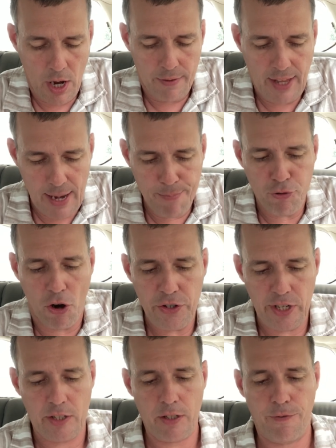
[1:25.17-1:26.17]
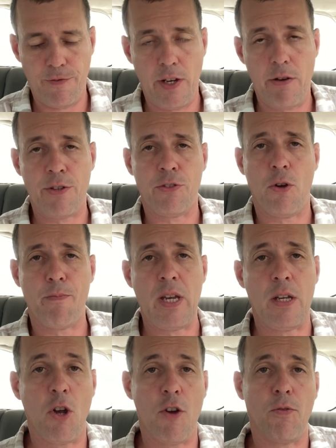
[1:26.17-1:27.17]
they process the fear into
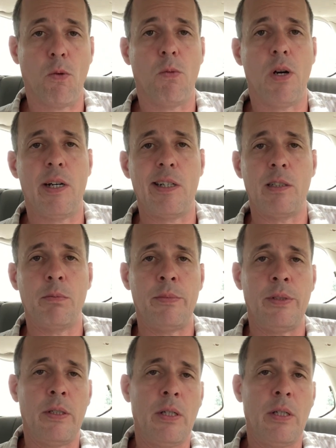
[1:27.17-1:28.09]
being overwhelmed.